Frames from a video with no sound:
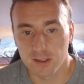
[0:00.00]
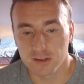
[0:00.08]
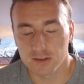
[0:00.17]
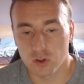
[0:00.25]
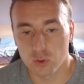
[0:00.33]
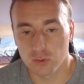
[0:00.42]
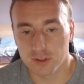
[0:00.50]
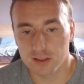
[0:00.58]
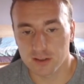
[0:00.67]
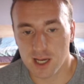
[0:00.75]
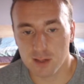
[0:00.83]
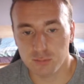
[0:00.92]
So
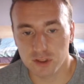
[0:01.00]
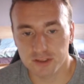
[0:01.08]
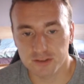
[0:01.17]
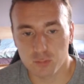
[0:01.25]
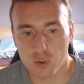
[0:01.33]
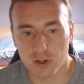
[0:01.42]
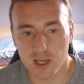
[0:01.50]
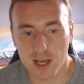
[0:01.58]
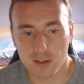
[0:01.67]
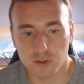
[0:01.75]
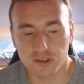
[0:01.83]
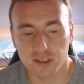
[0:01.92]
knight captures, pawn
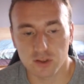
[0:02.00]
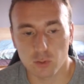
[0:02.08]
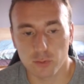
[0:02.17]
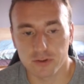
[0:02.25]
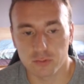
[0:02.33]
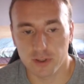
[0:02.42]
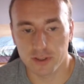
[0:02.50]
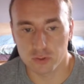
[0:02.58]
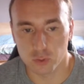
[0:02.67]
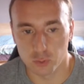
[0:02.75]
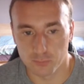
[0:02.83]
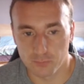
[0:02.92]
captures, and queen to
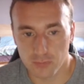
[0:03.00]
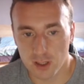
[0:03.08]
a2.